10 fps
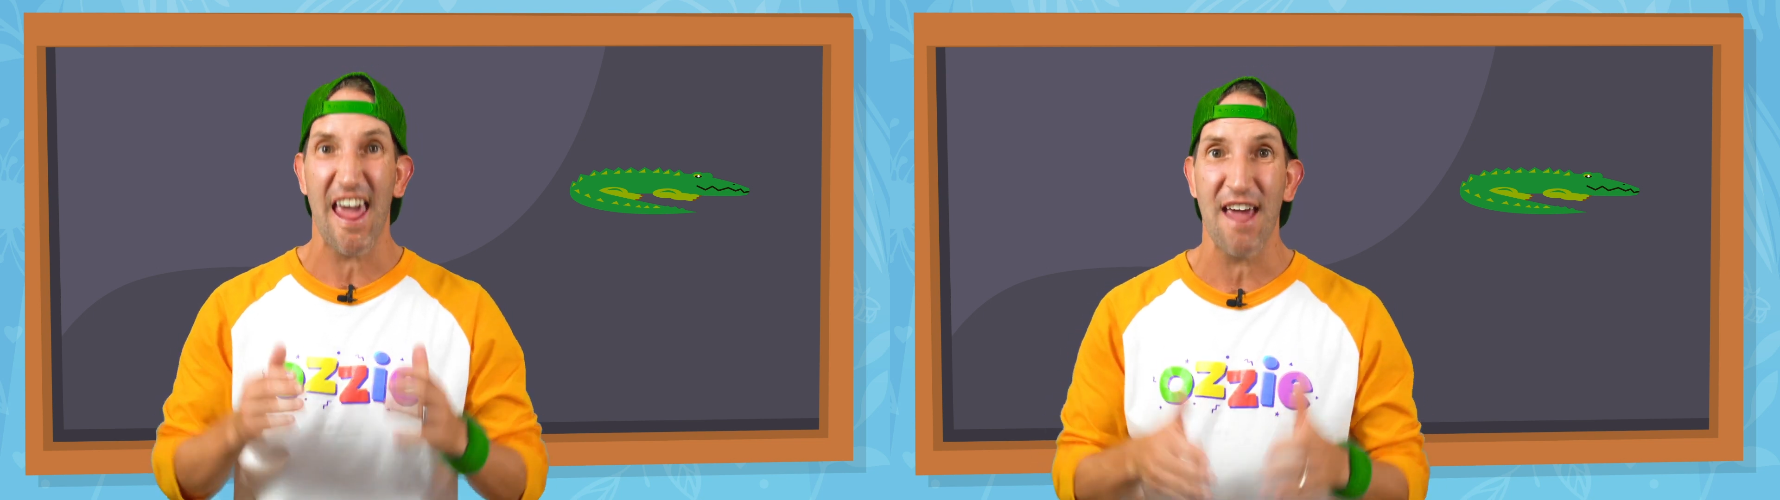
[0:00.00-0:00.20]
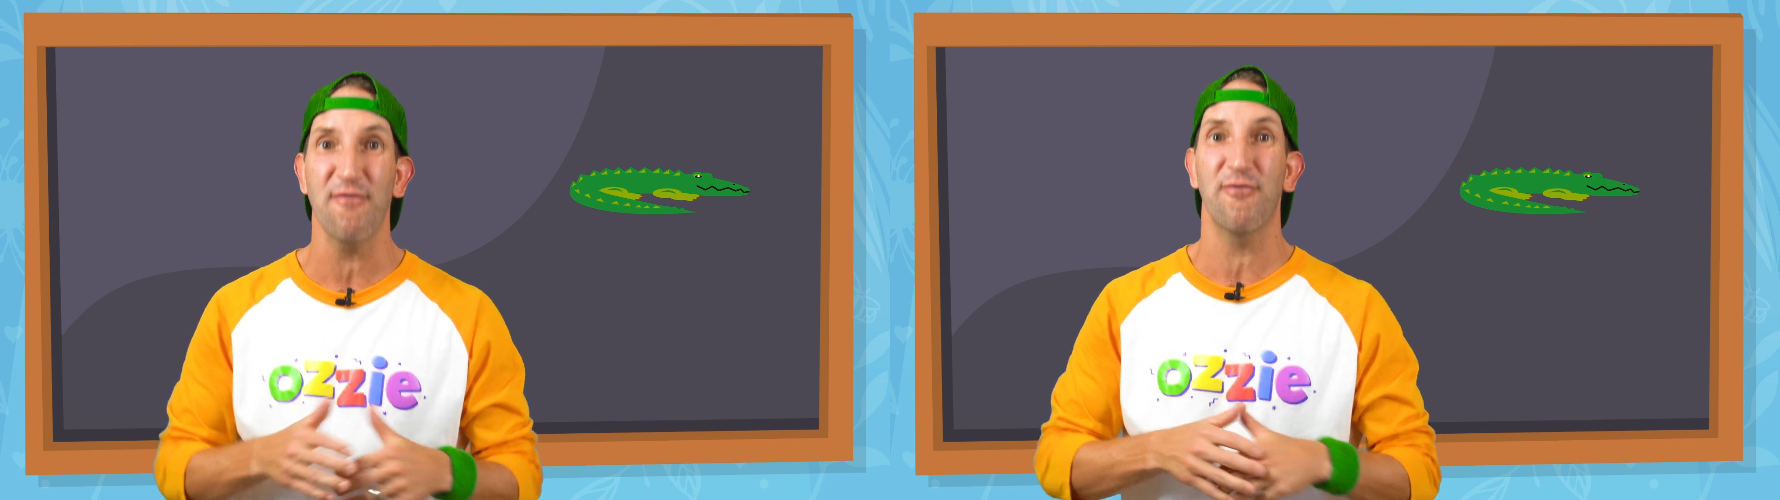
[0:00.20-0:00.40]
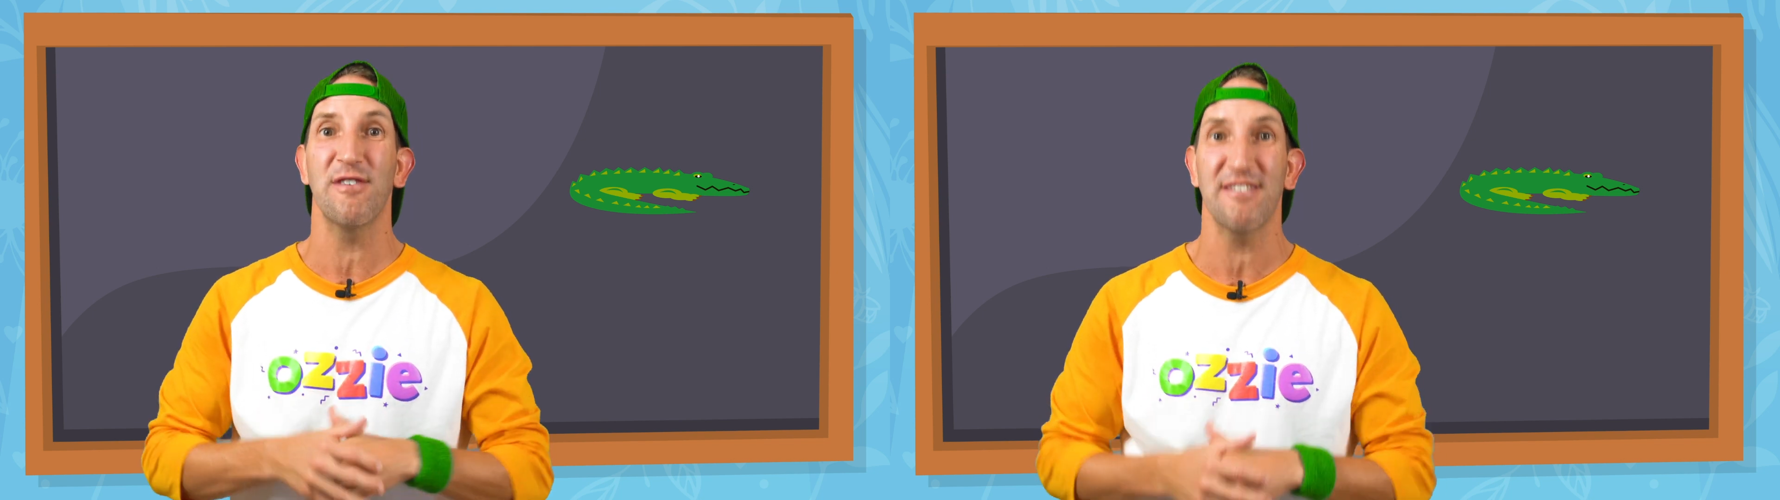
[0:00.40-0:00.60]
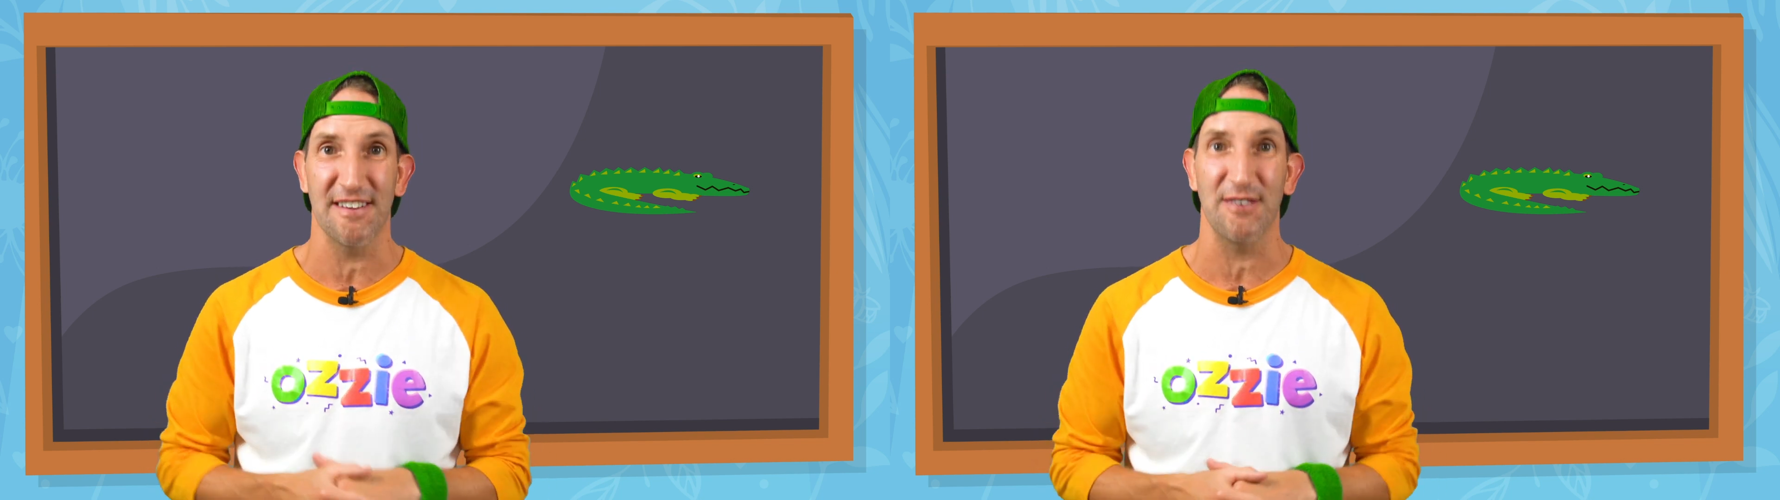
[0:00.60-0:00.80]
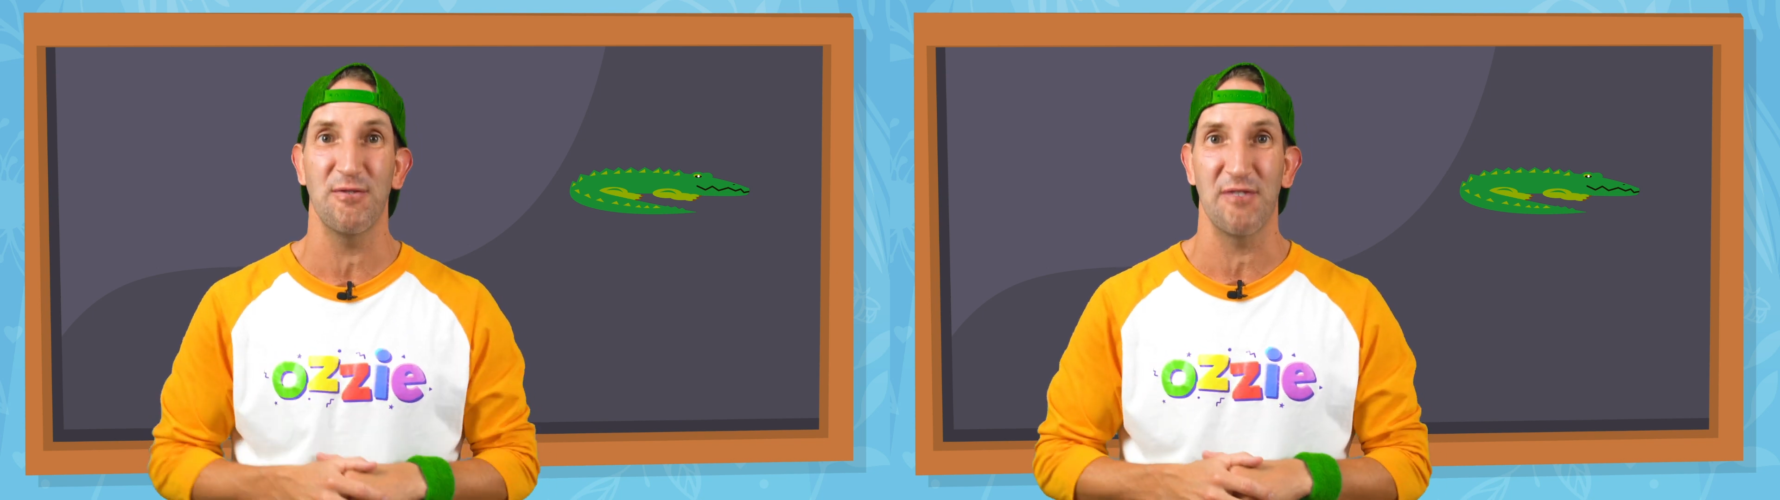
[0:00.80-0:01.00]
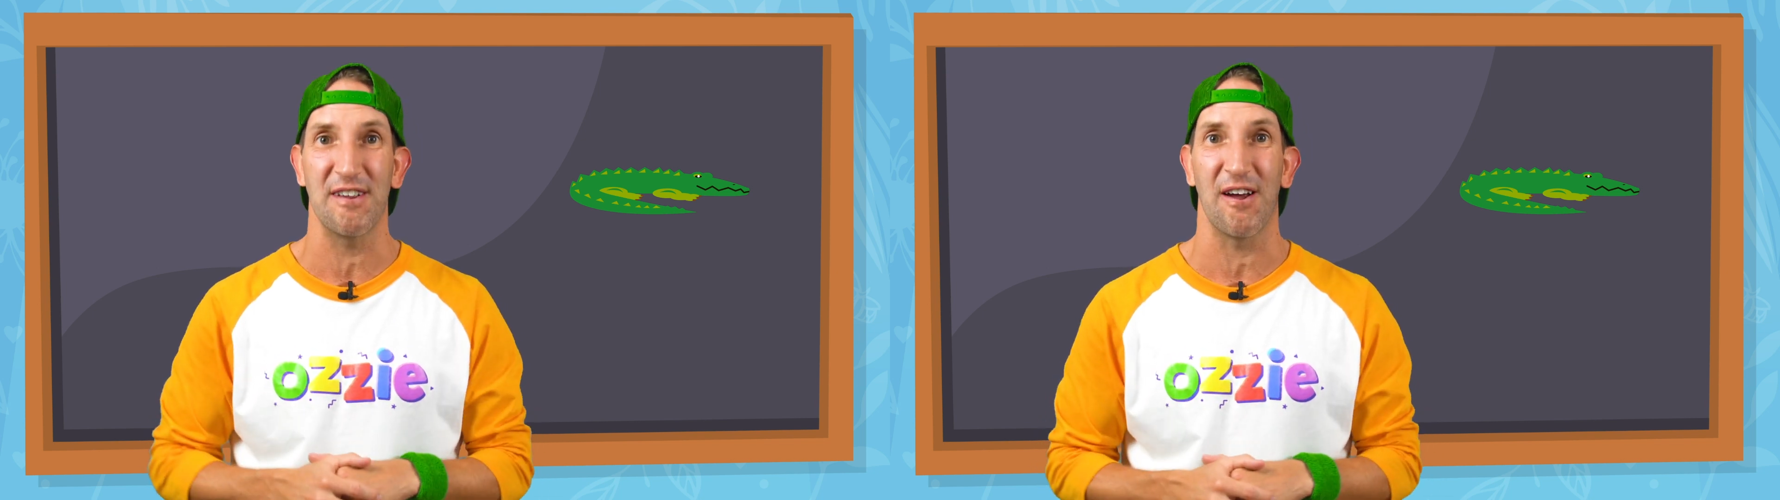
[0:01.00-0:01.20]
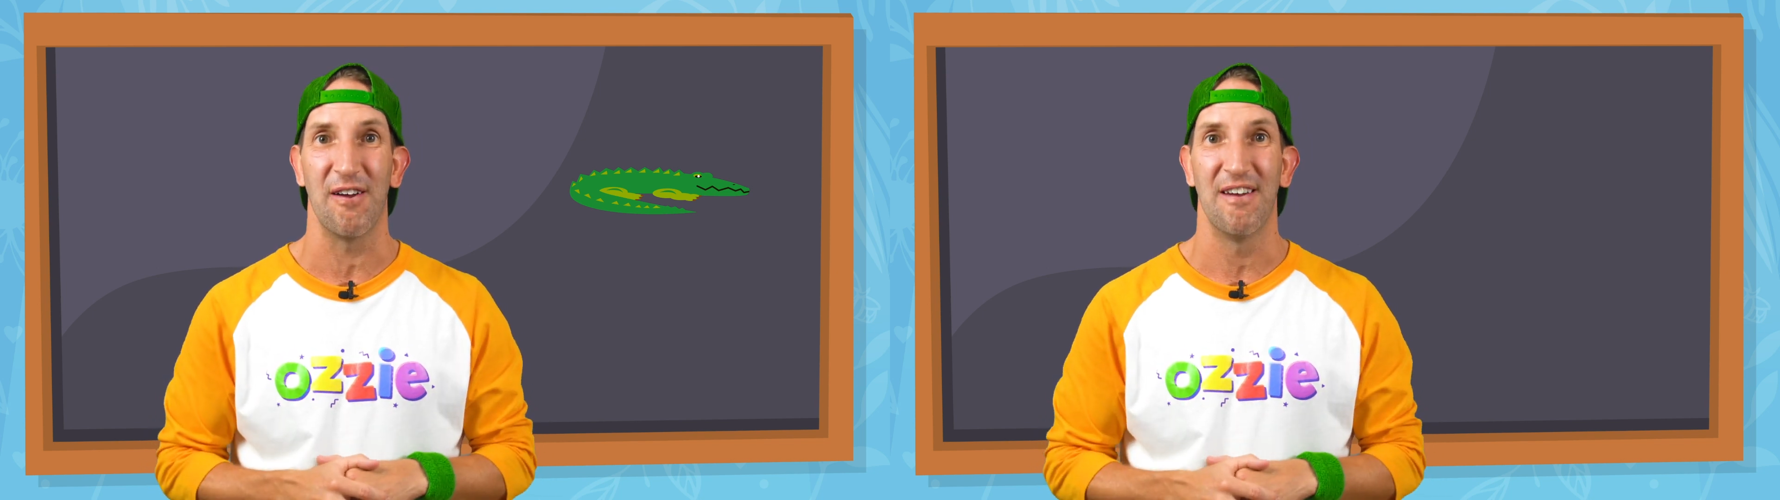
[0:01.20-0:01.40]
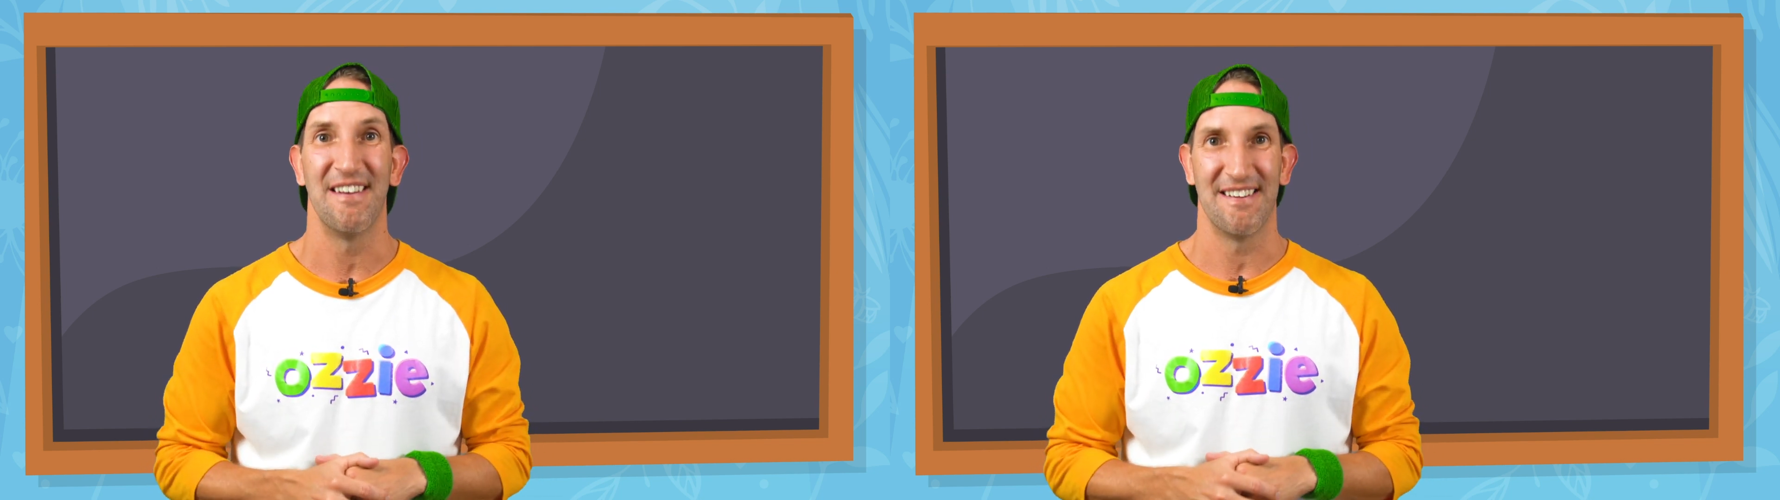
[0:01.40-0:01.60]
every single video.